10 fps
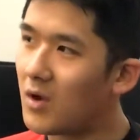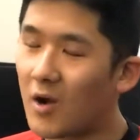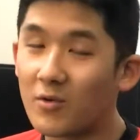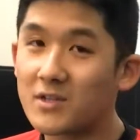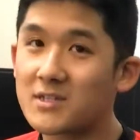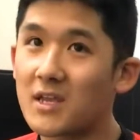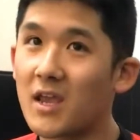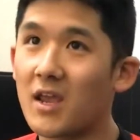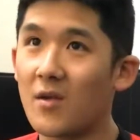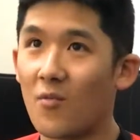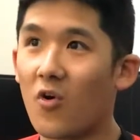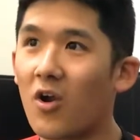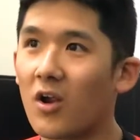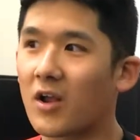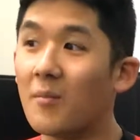I would say,
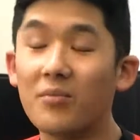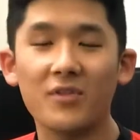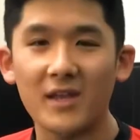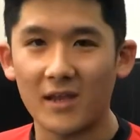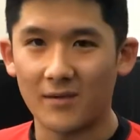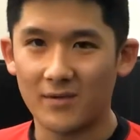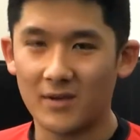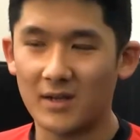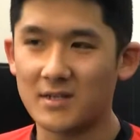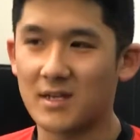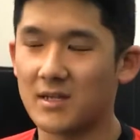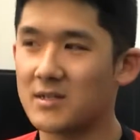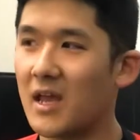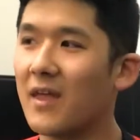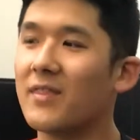more complete in a sense,
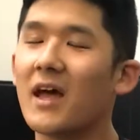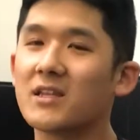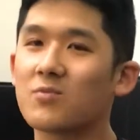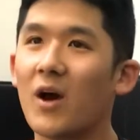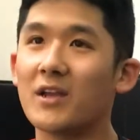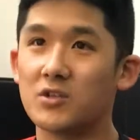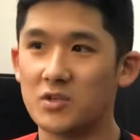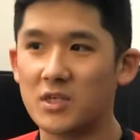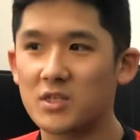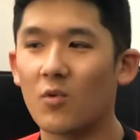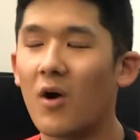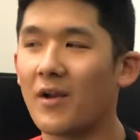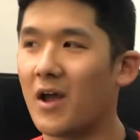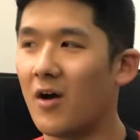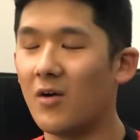and that's why jiu-jitsu
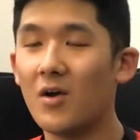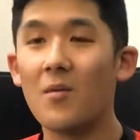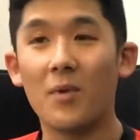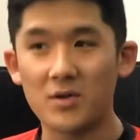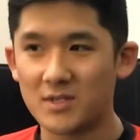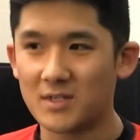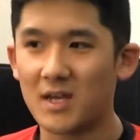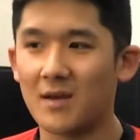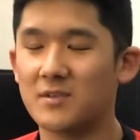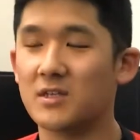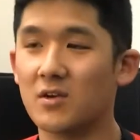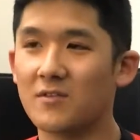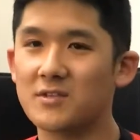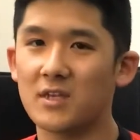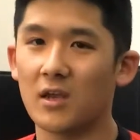won out most of the times in
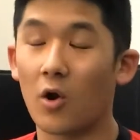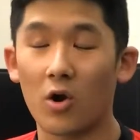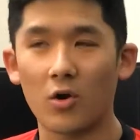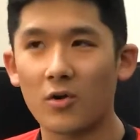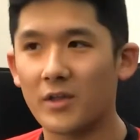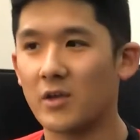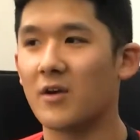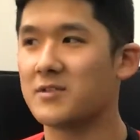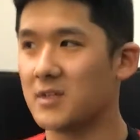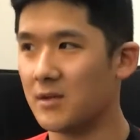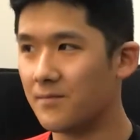UFC, or early UFC.